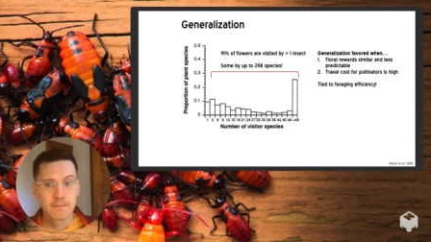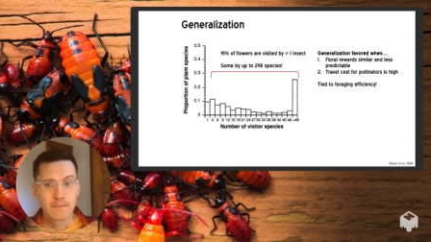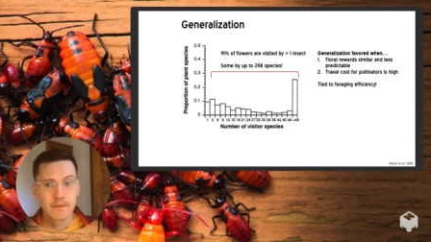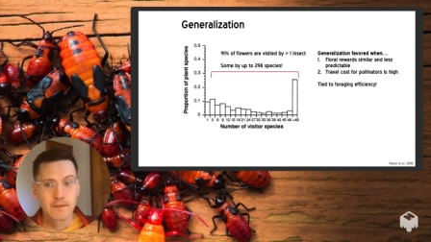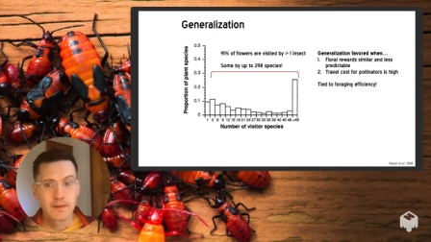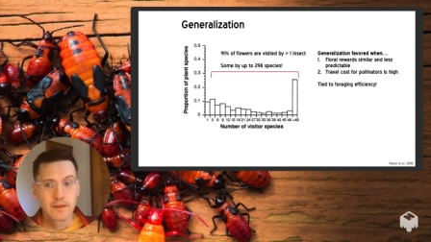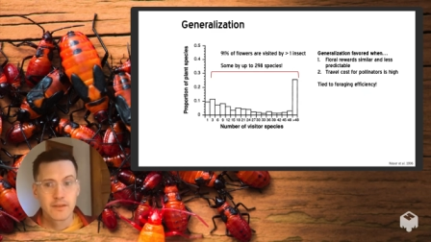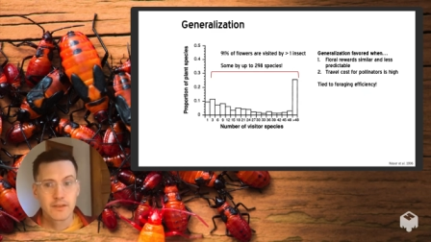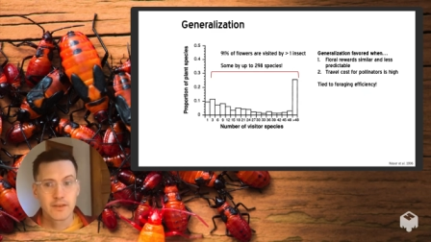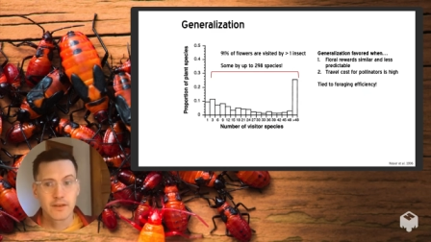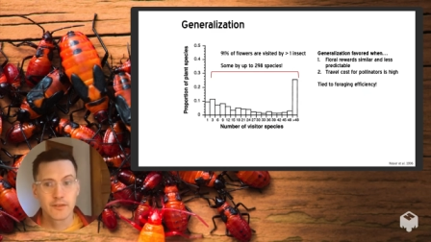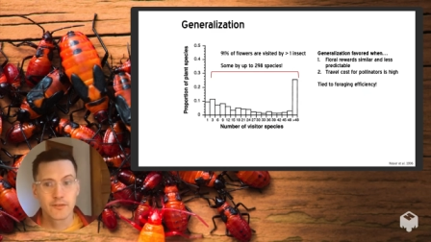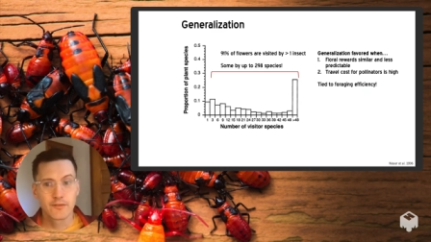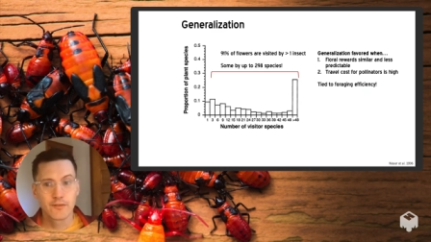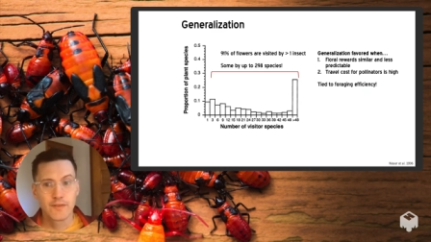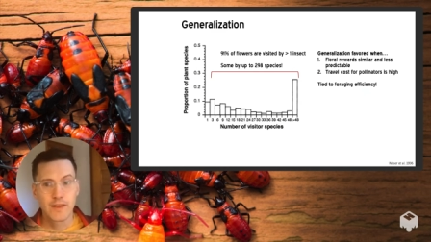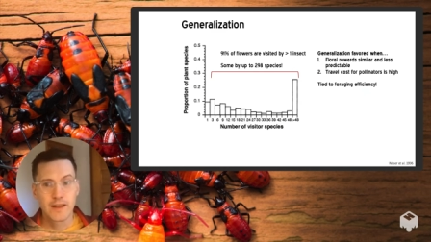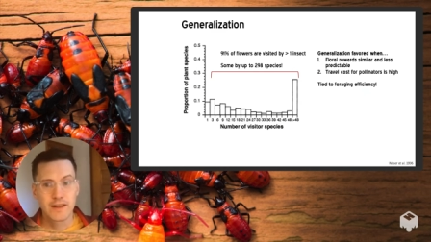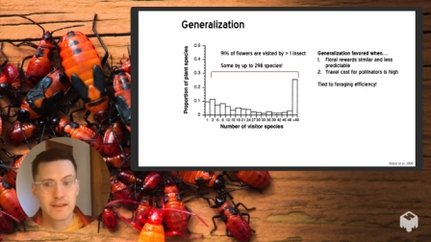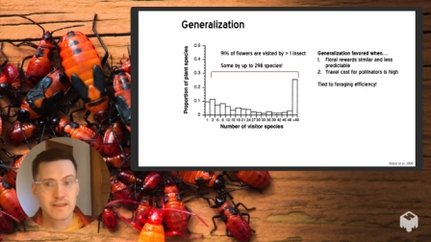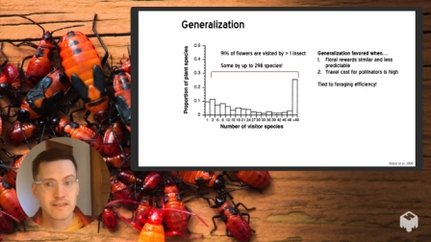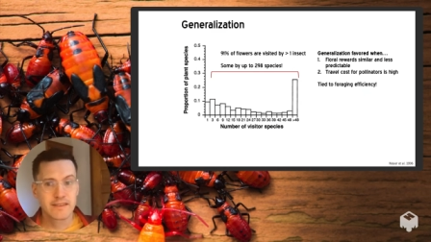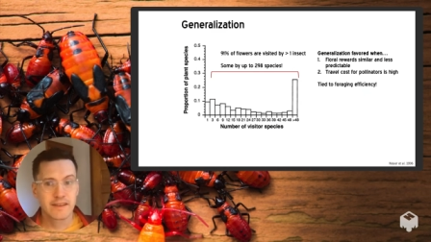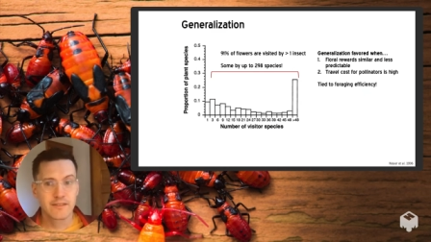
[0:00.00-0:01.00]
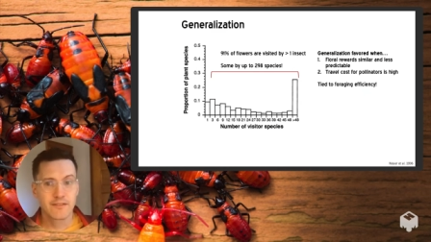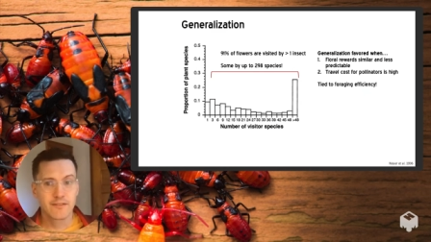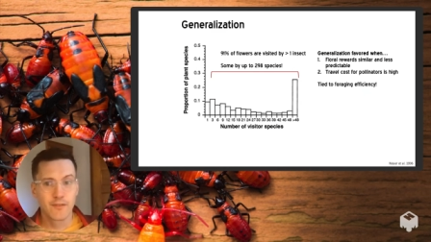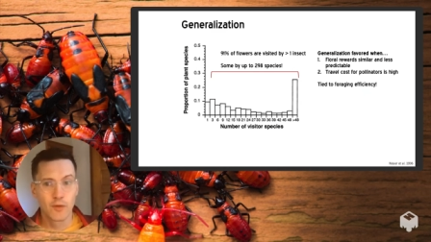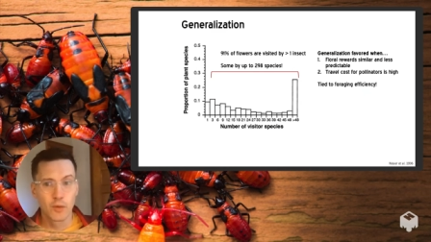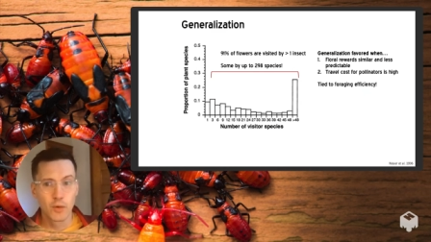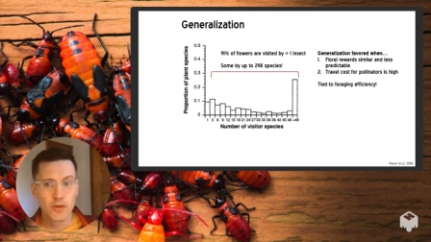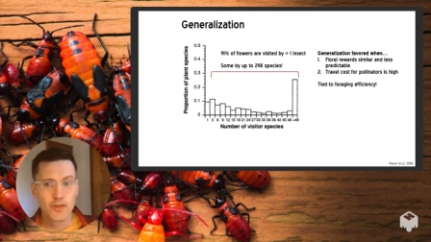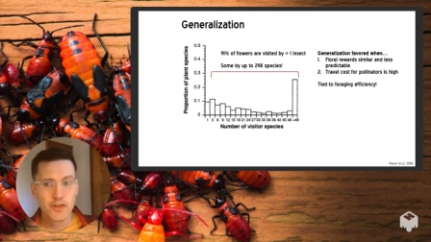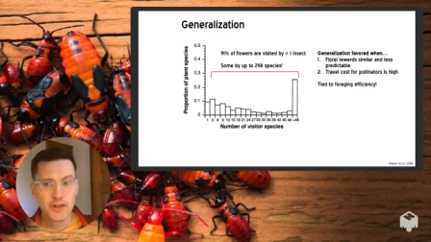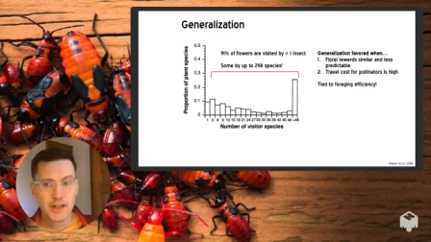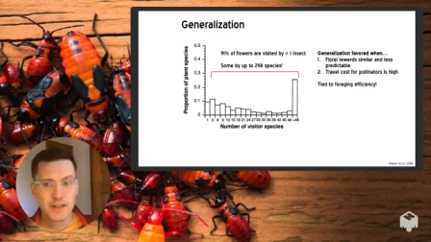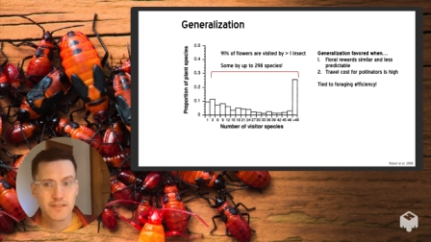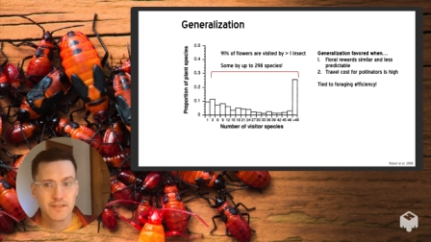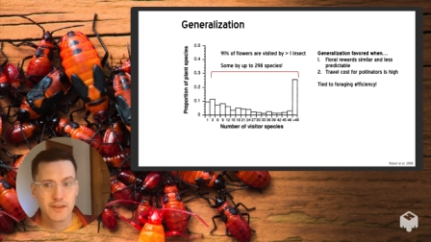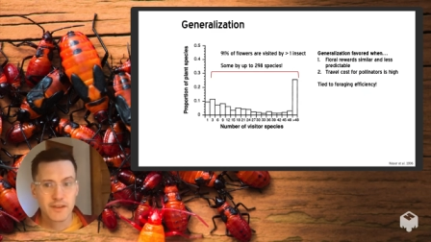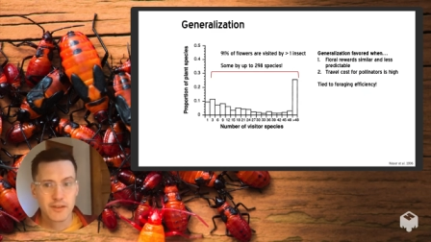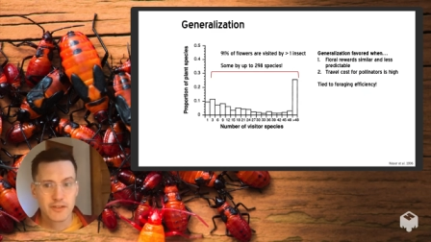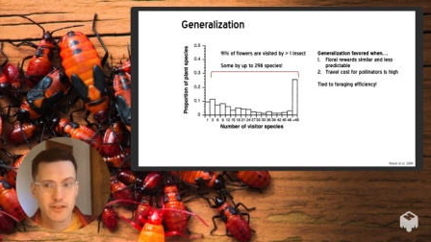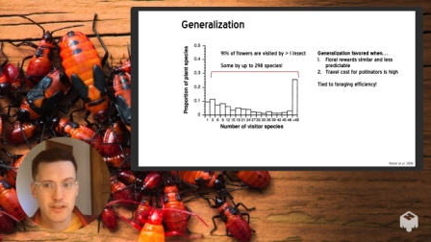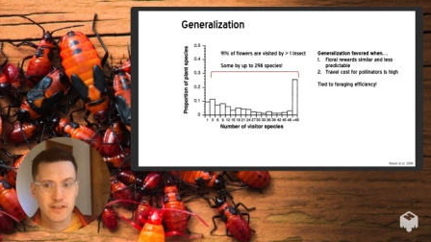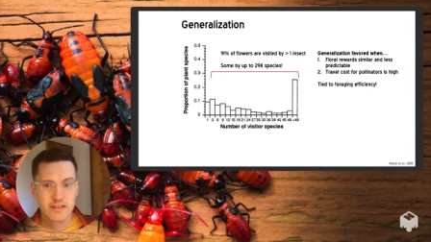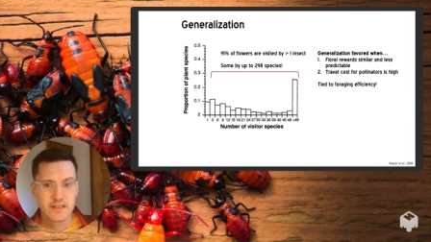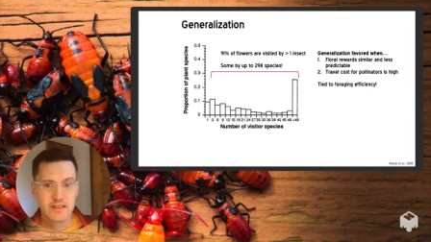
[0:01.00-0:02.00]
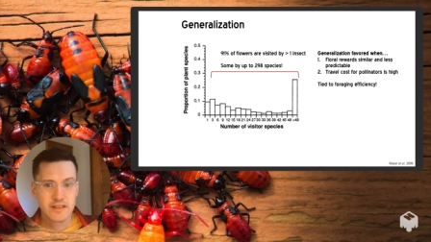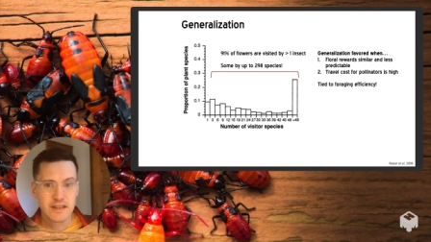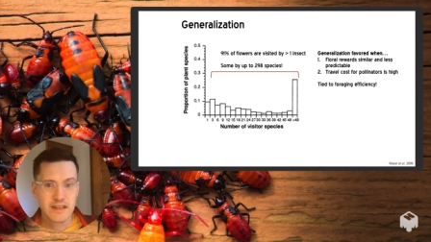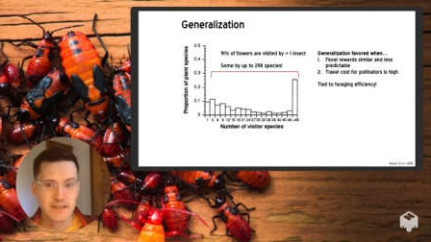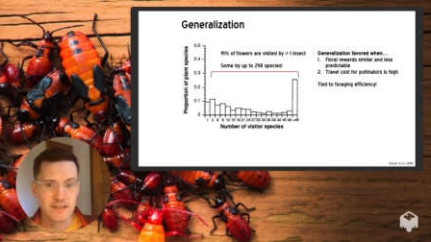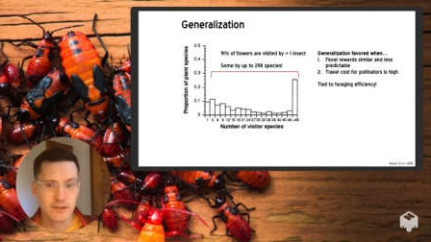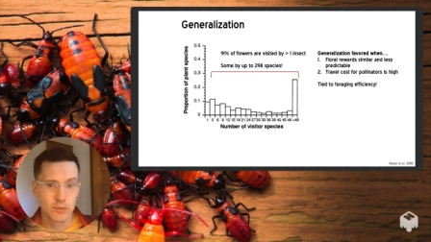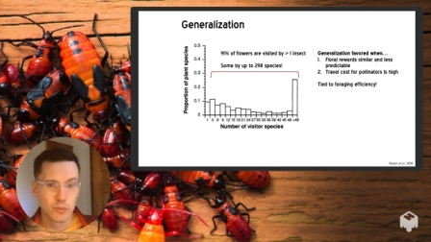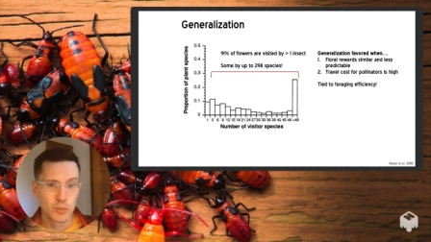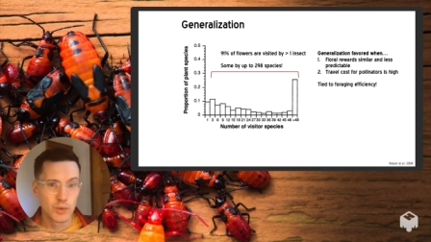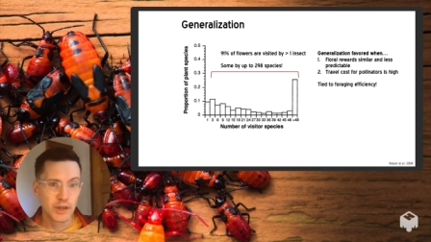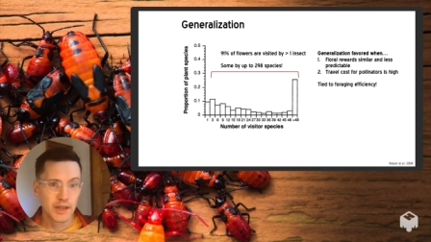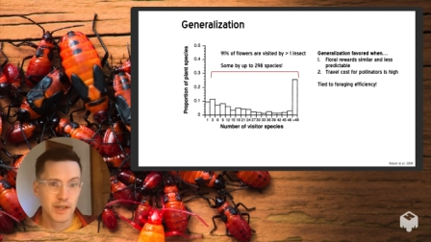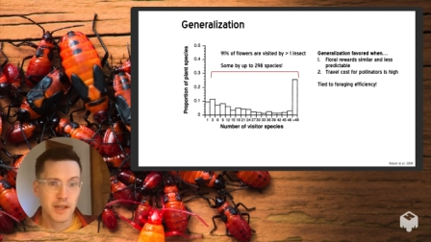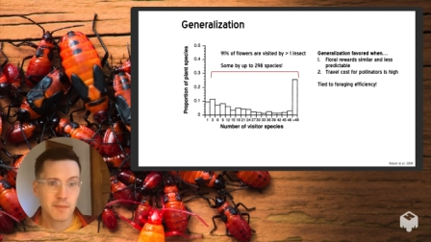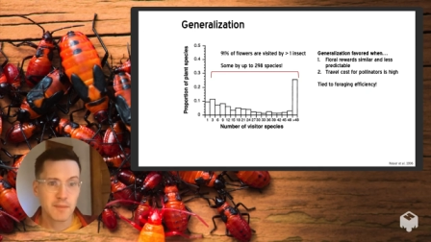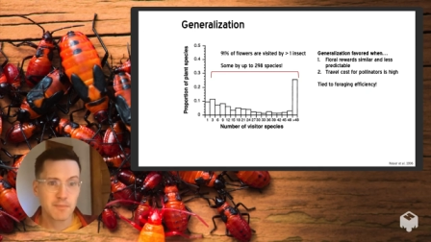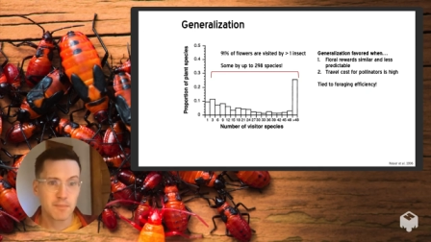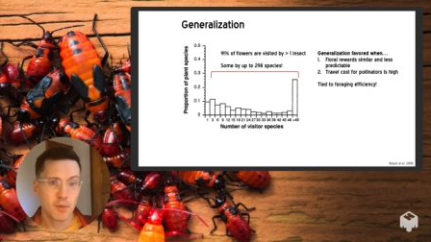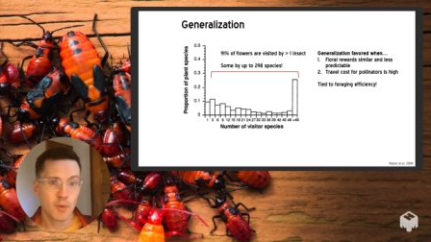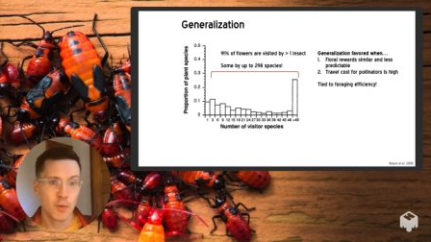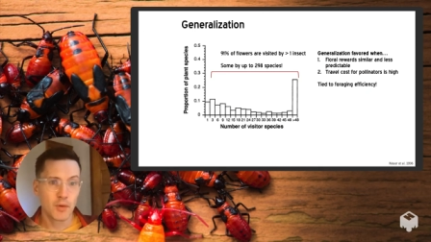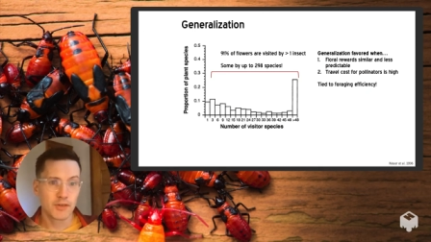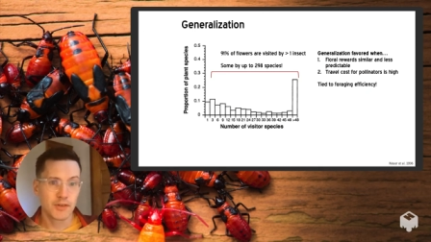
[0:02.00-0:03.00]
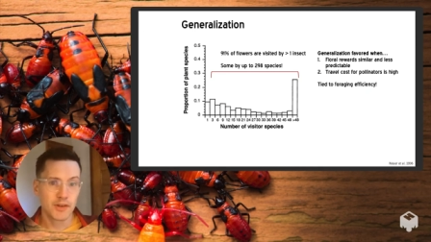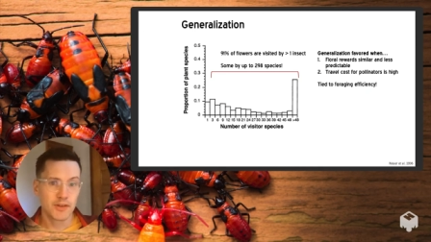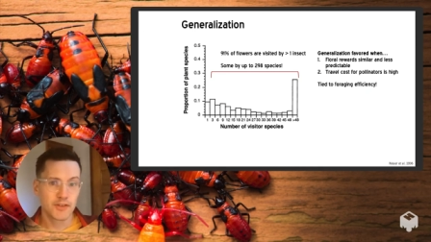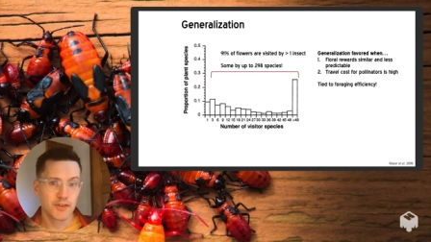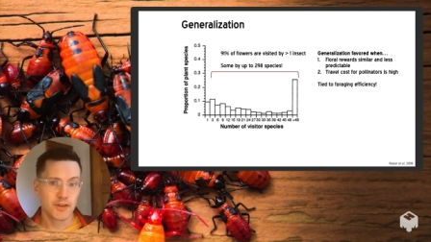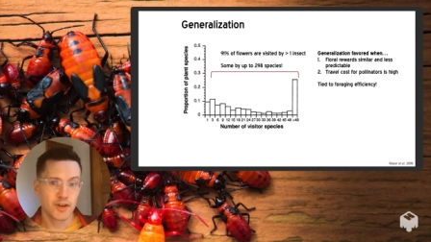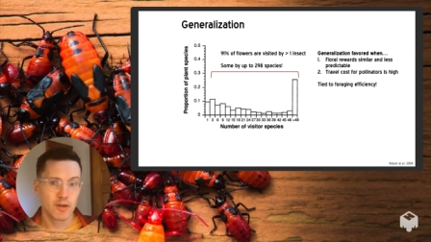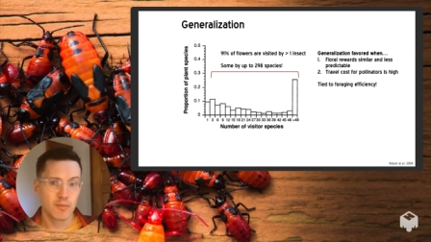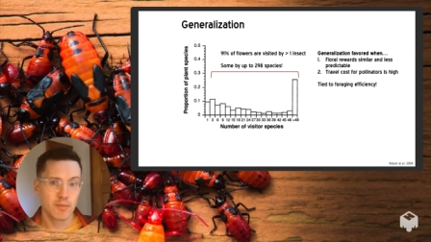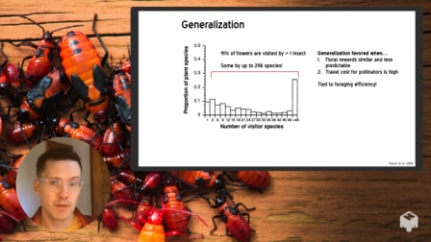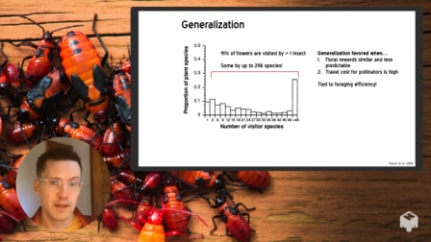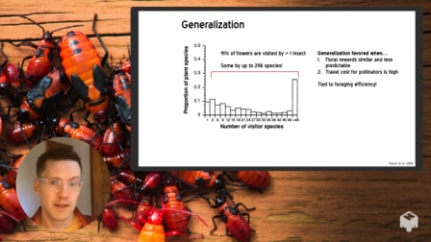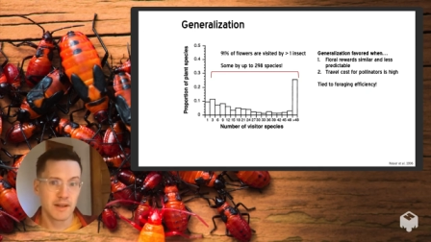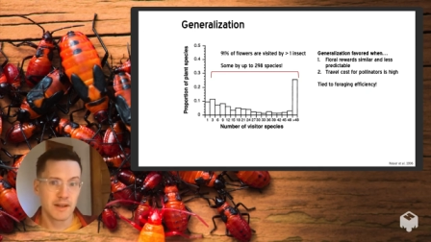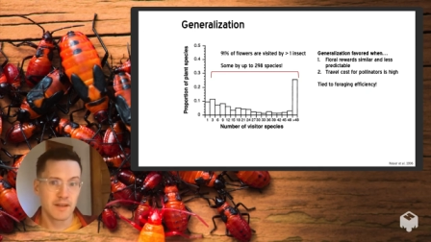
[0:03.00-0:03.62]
So the, that is that foraging efficiency is a really important determinant